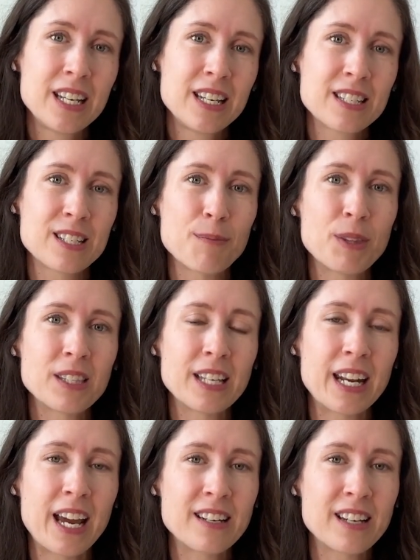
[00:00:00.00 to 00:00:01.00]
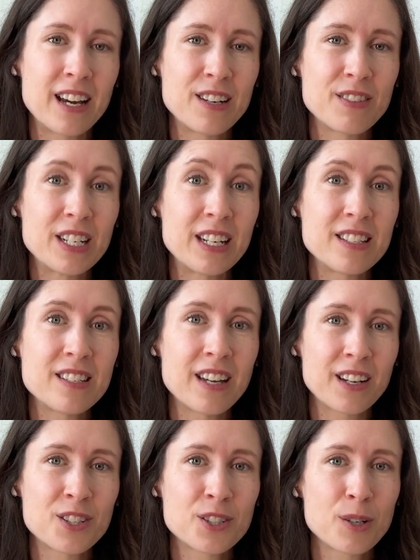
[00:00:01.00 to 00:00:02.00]
something that had kind of a nice
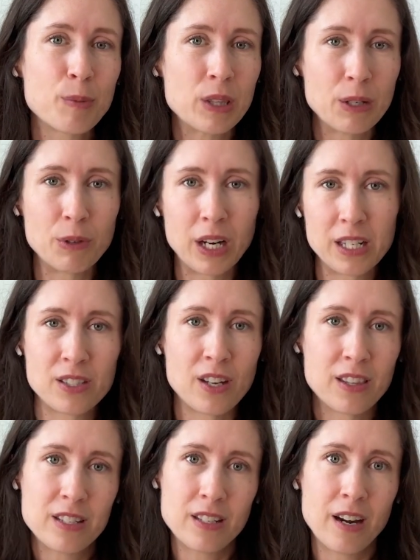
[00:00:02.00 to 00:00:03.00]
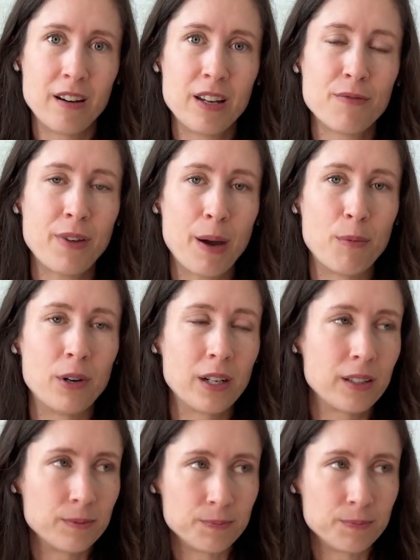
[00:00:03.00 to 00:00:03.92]
texture, but then when I saw this Harriet fabric,